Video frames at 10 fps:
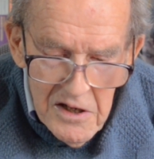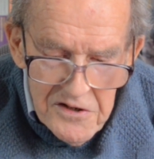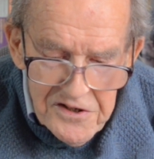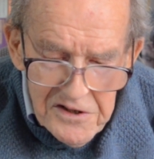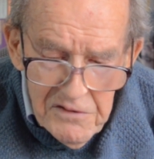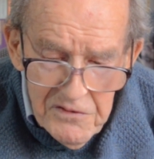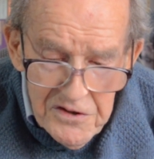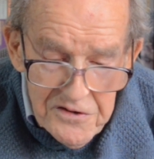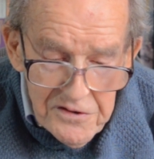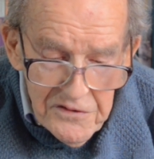
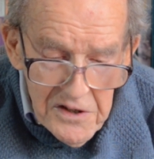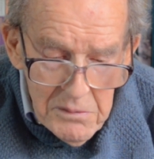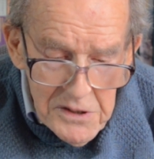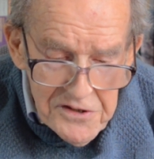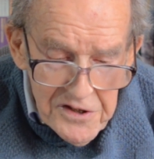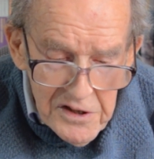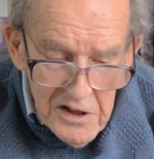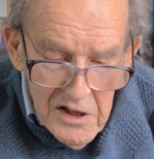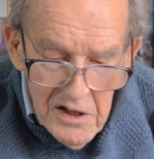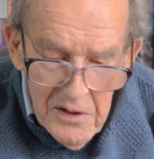significance of their meeting
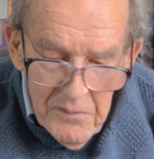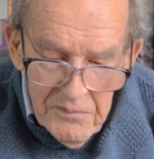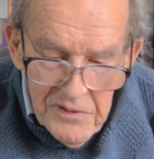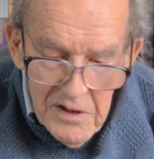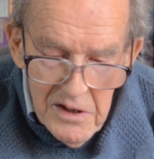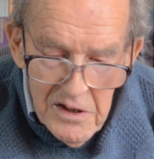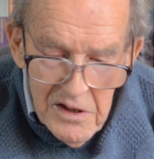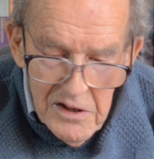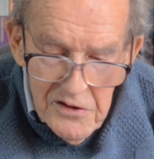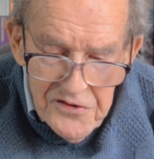
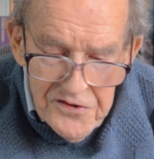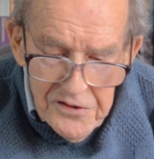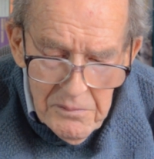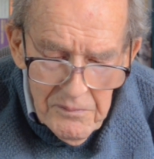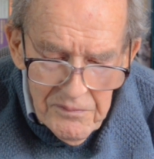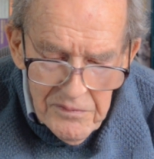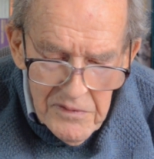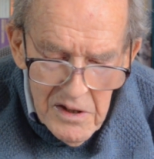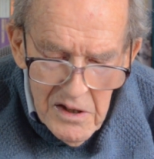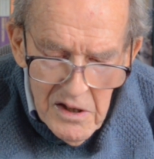is
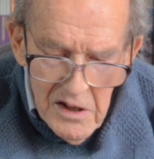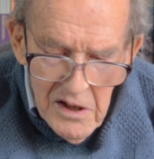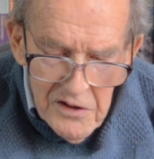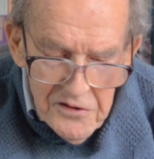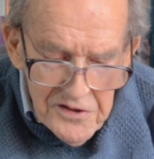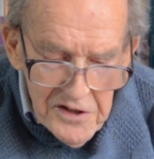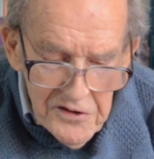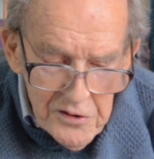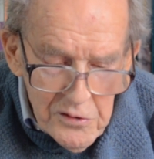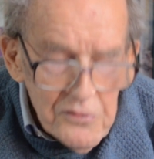that in
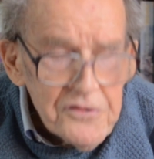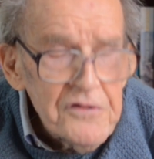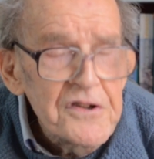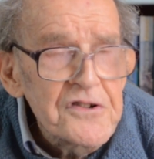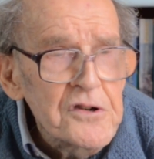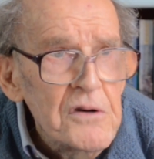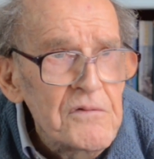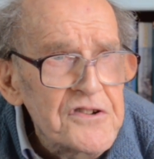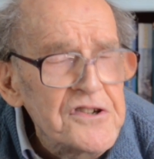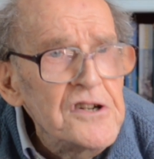the course of this
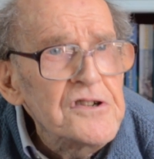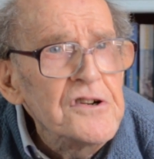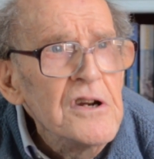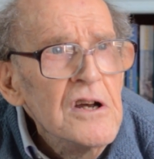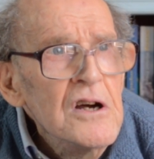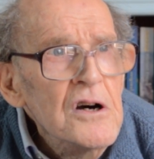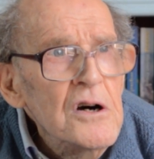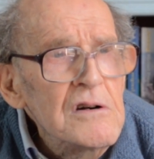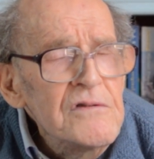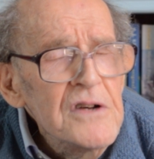conversation,
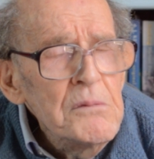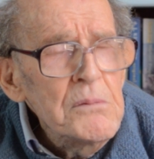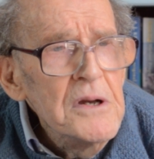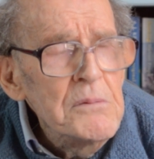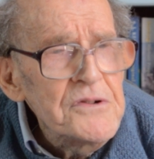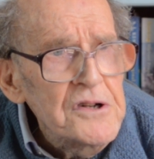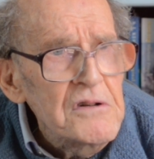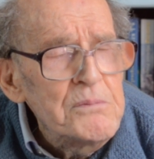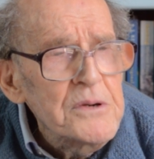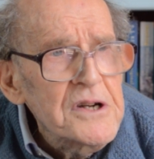Oravan
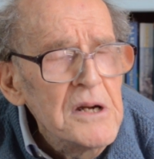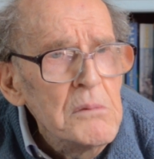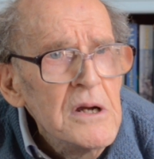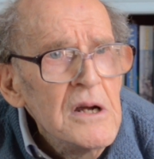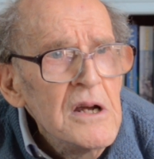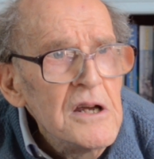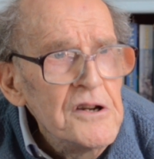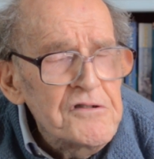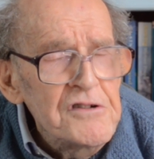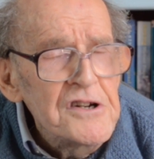himself became
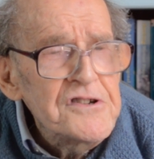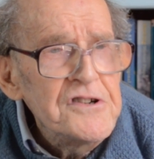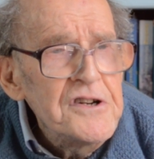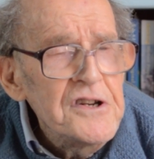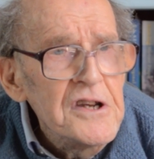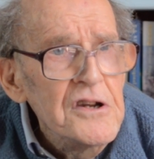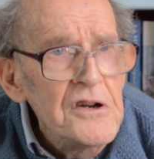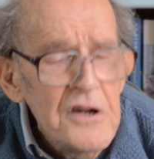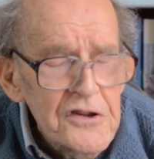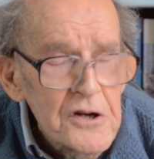interested
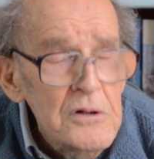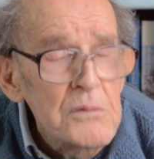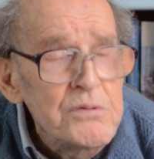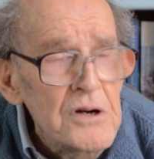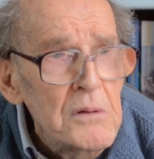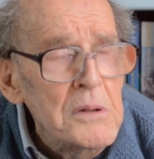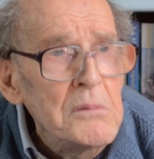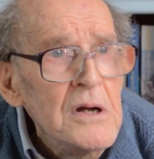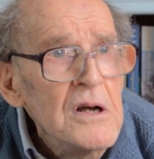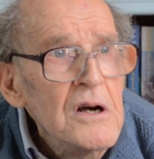in the whole problem
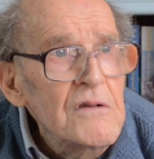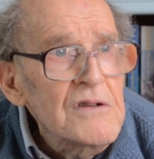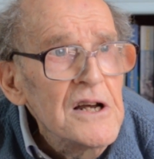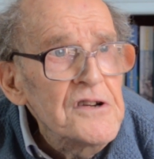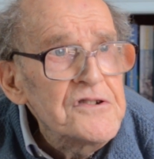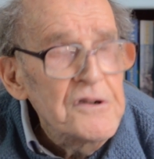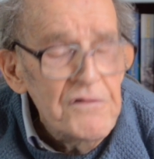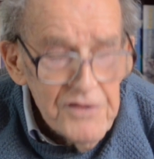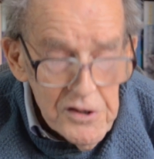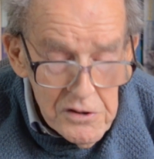of glacier
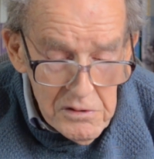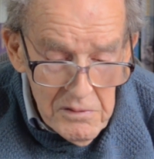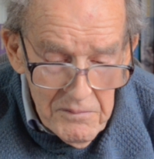flow.